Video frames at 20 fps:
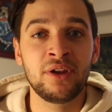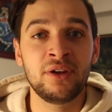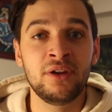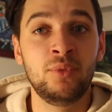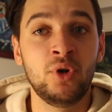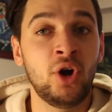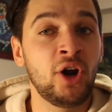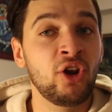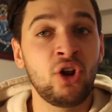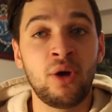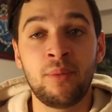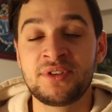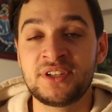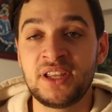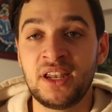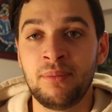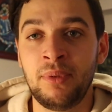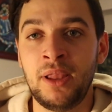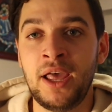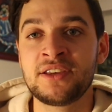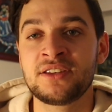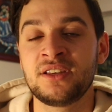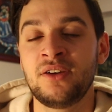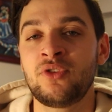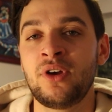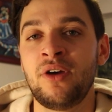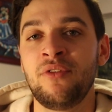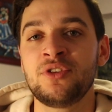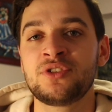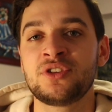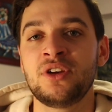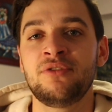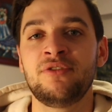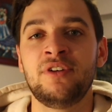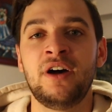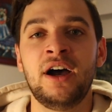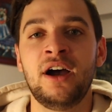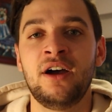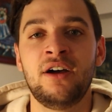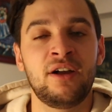and 99% of the places I've traveled so
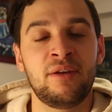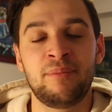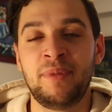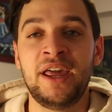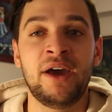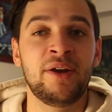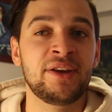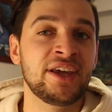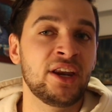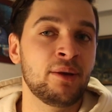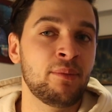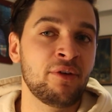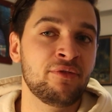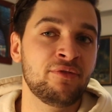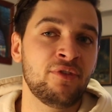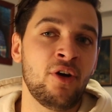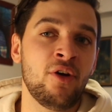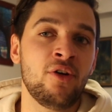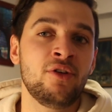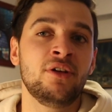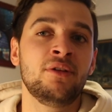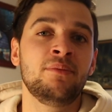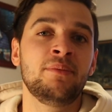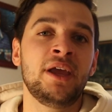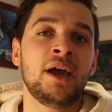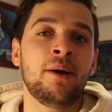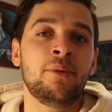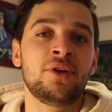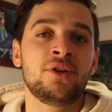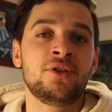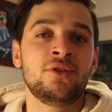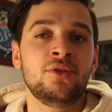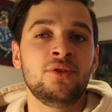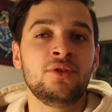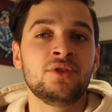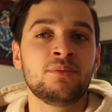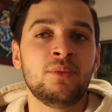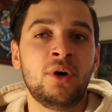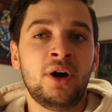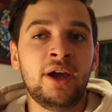far, I've been able to get on my phone and be able to
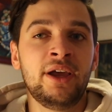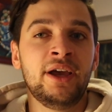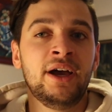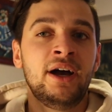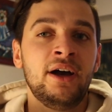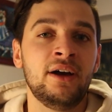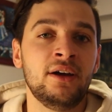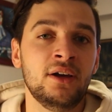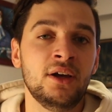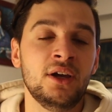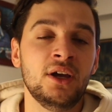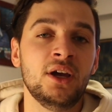use my